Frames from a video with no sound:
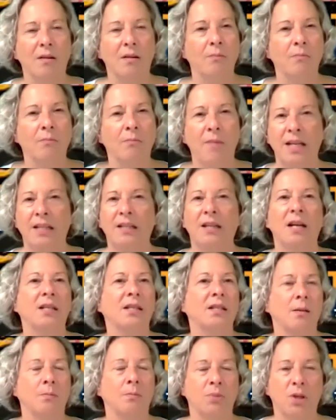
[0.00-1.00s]
make that
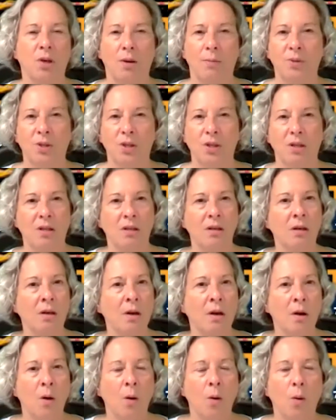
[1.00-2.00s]
subscription
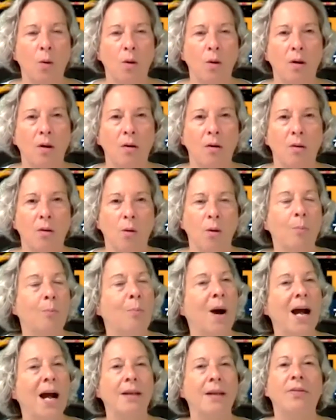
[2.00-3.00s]
or
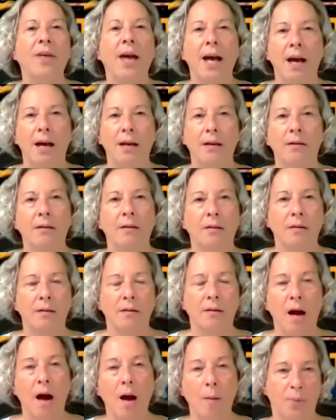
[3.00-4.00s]
buy that
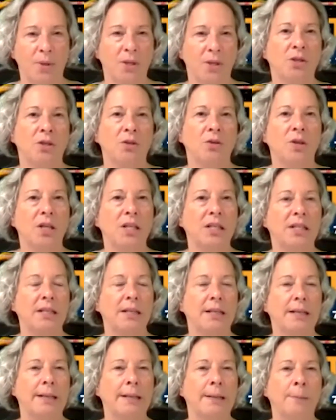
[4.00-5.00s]

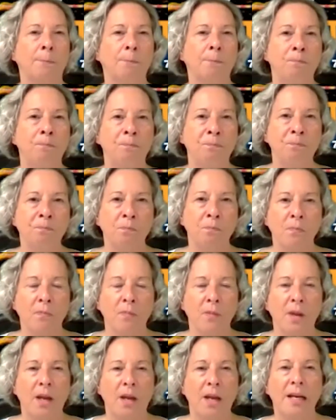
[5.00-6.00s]
opportunity.
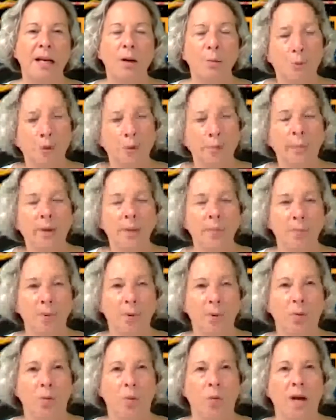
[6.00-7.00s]
And I
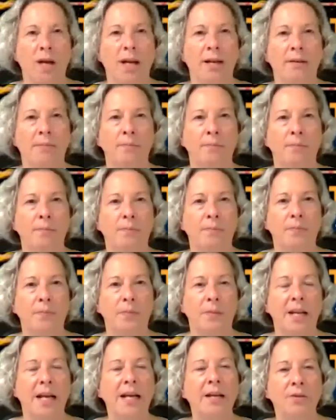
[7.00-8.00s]
remember when
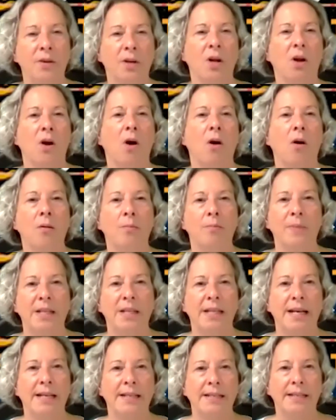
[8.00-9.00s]
Nathan called
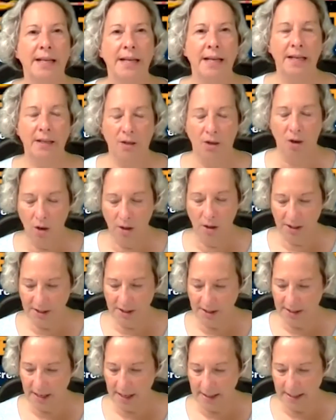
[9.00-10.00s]

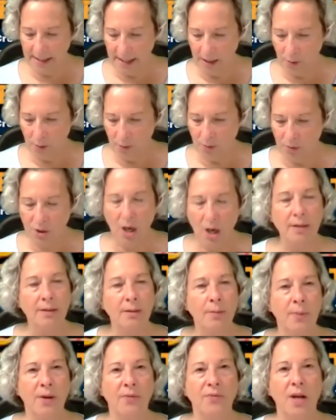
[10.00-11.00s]
us that day and talked
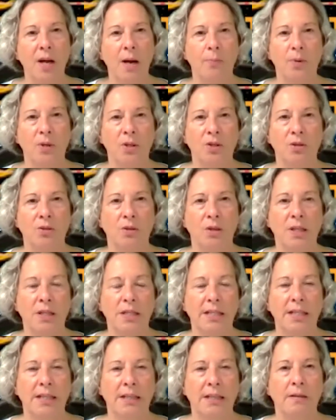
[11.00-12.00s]
about the
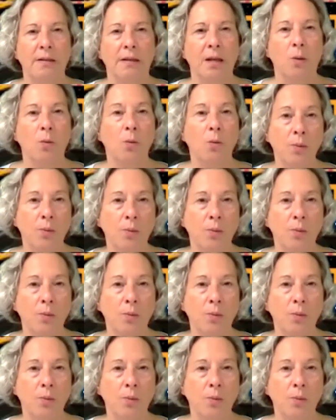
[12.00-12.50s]
opportunity that we